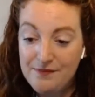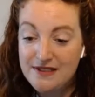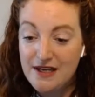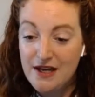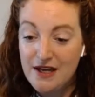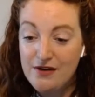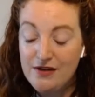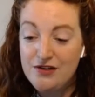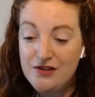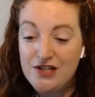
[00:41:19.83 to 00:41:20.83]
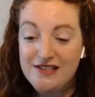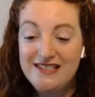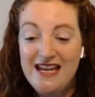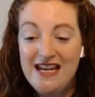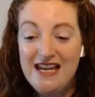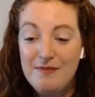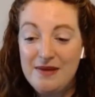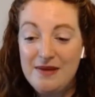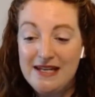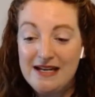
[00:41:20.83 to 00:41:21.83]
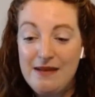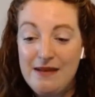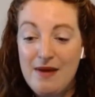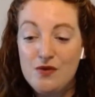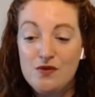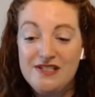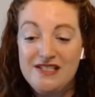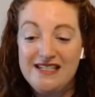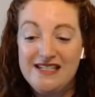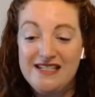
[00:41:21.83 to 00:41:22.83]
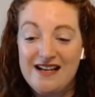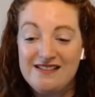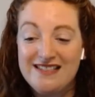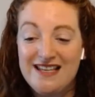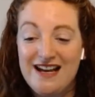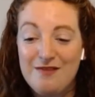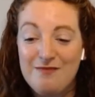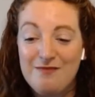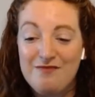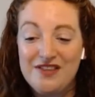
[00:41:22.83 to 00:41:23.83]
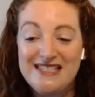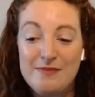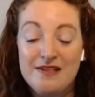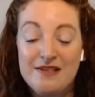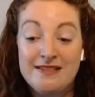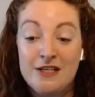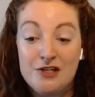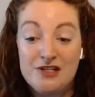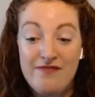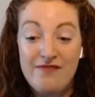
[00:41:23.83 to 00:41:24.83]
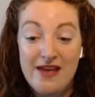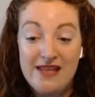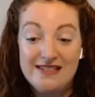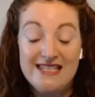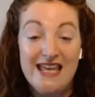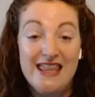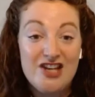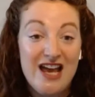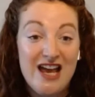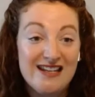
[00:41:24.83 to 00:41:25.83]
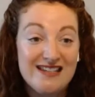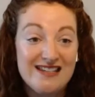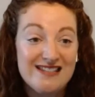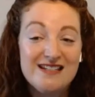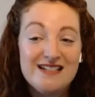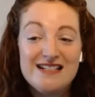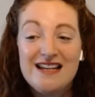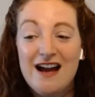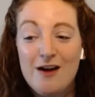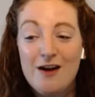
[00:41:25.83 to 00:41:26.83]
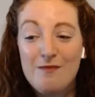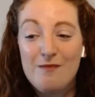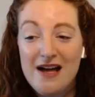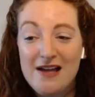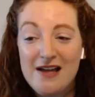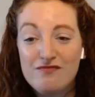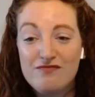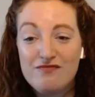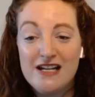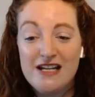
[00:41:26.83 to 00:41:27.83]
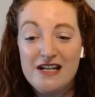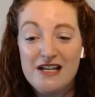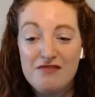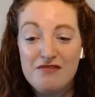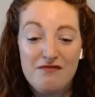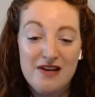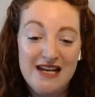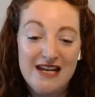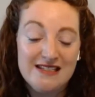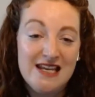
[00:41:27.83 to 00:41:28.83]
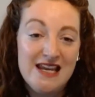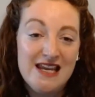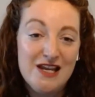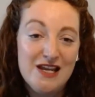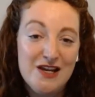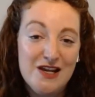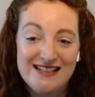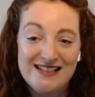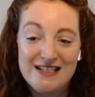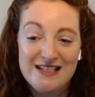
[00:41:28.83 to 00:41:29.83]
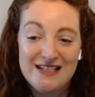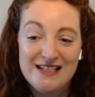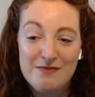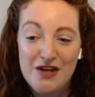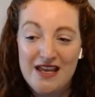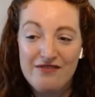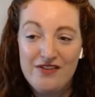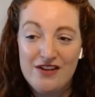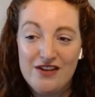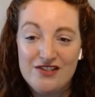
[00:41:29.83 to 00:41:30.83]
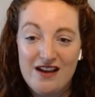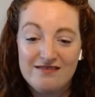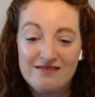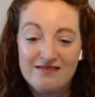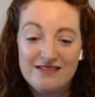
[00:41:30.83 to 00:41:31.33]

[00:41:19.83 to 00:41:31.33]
So you should see a little email with all the details for the Stammer social events in the chat. And it would be really, really lovely to see you at some of those in the future.